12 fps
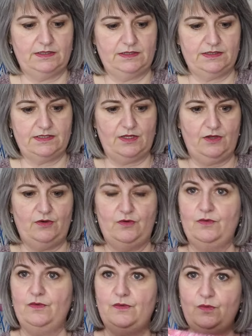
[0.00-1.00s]

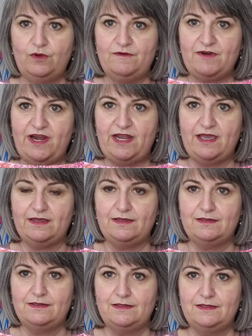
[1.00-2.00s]
So Wilfreda,
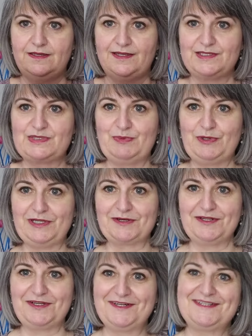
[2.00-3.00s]
and spoiler
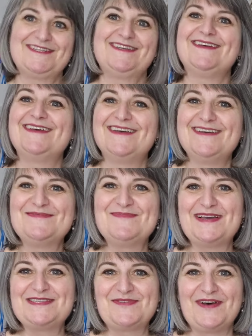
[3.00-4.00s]
alert,
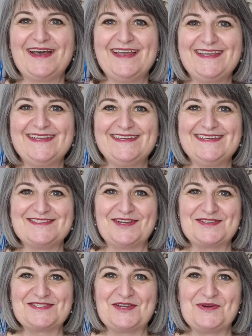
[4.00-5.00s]
my Zweig is
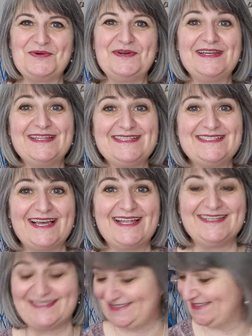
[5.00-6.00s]
also
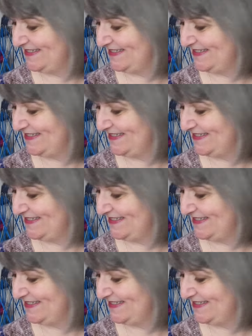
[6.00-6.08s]
done.